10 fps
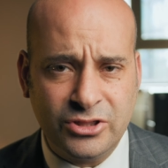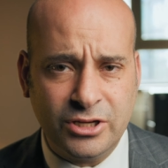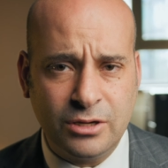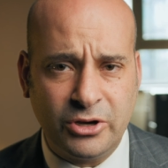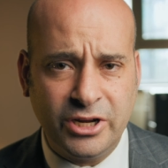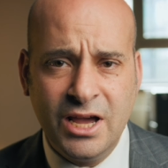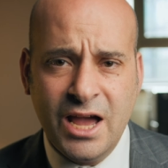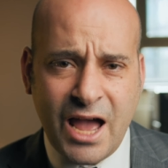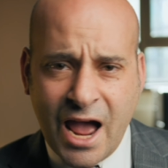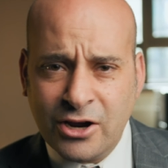to think about
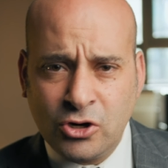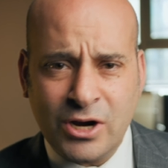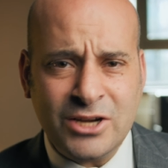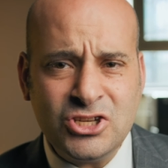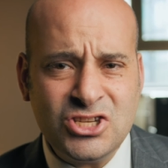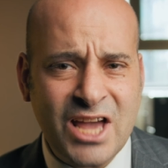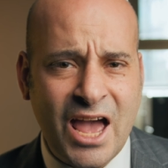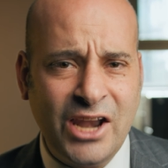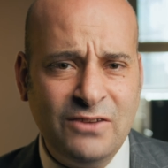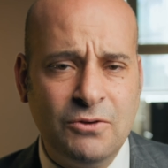it. And corrections
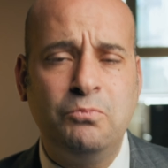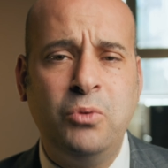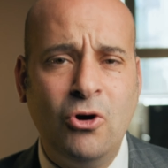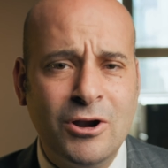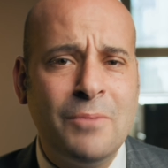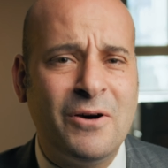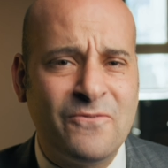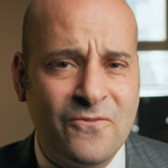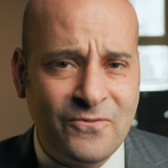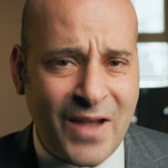can't even put up a
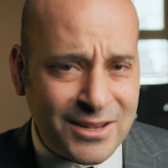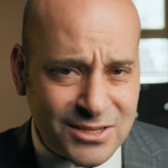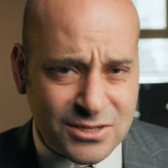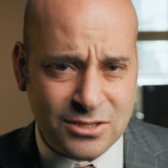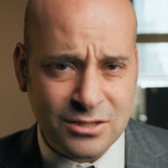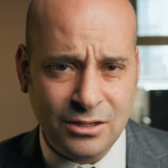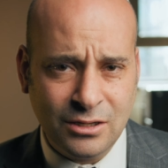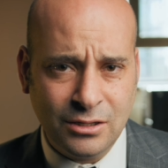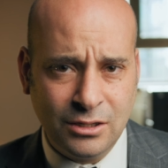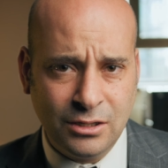fence
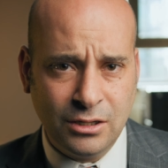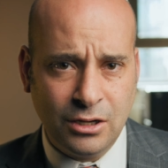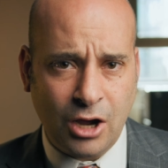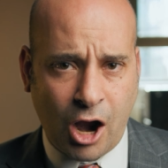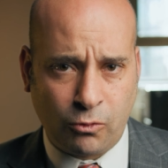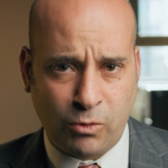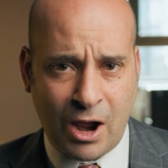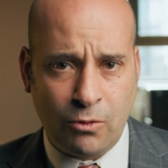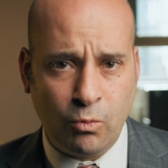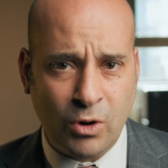
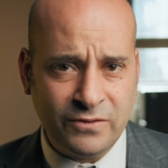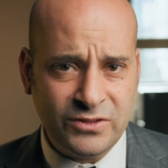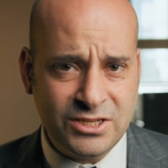around one